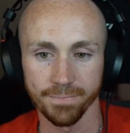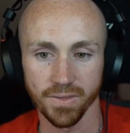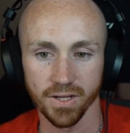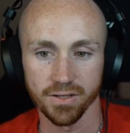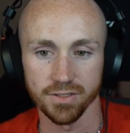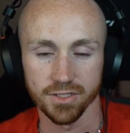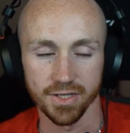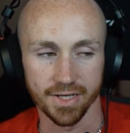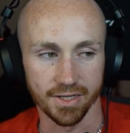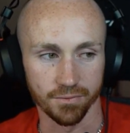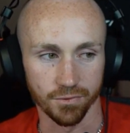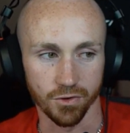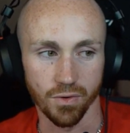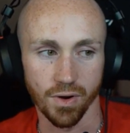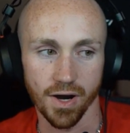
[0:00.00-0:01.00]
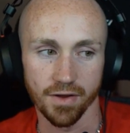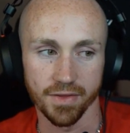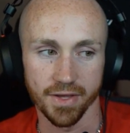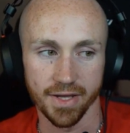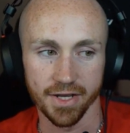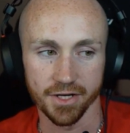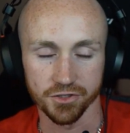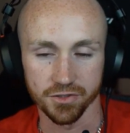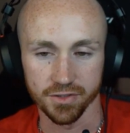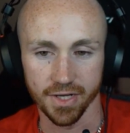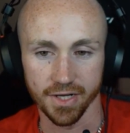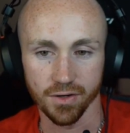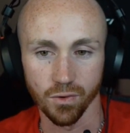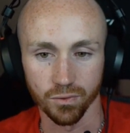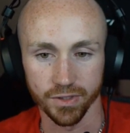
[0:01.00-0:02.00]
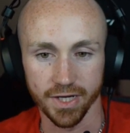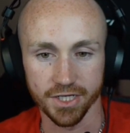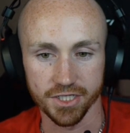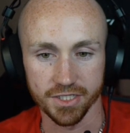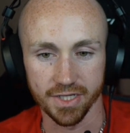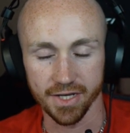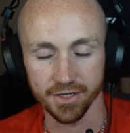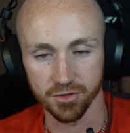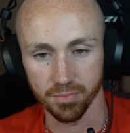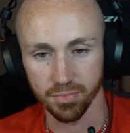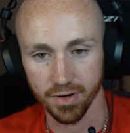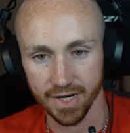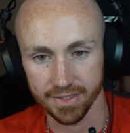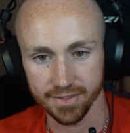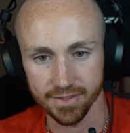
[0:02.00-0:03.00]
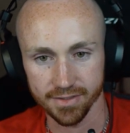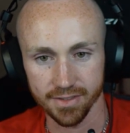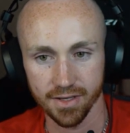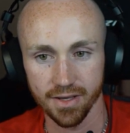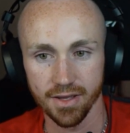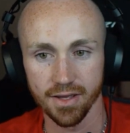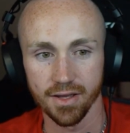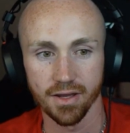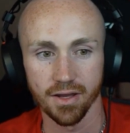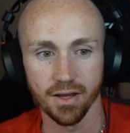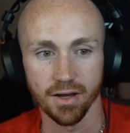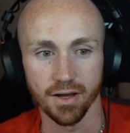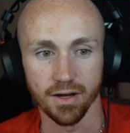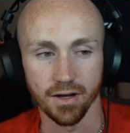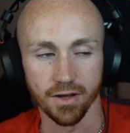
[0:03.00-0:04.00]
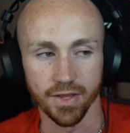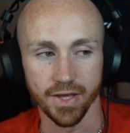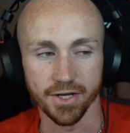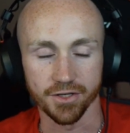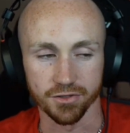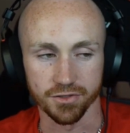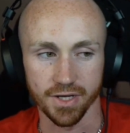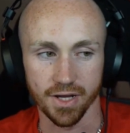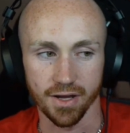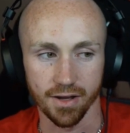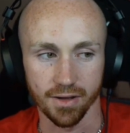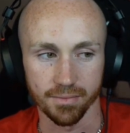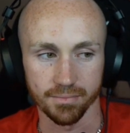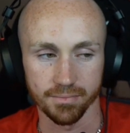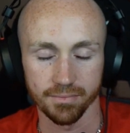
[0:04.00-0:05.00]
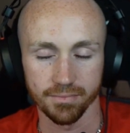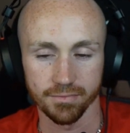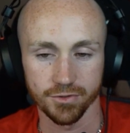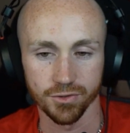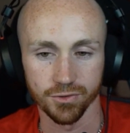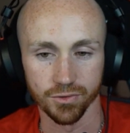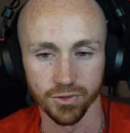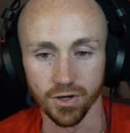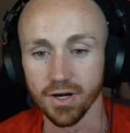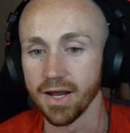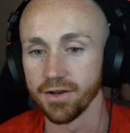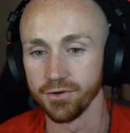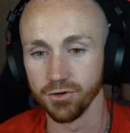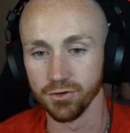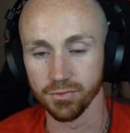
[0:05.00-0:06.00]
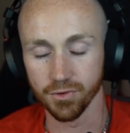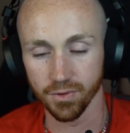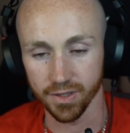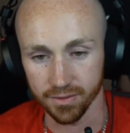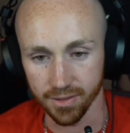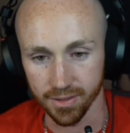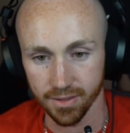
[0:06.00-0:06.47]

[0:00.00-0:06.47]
So they can require that extra like coordination, that extra practice, that extra time to learn how to do them correctly.